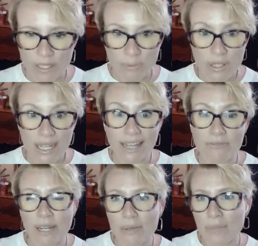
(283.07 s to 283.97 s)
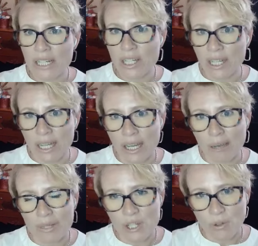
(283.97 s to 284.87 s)
Music invited me to come
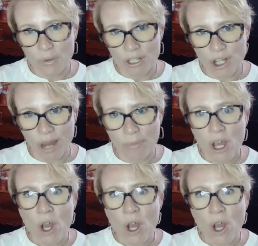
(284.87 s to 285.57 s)
and do a workshop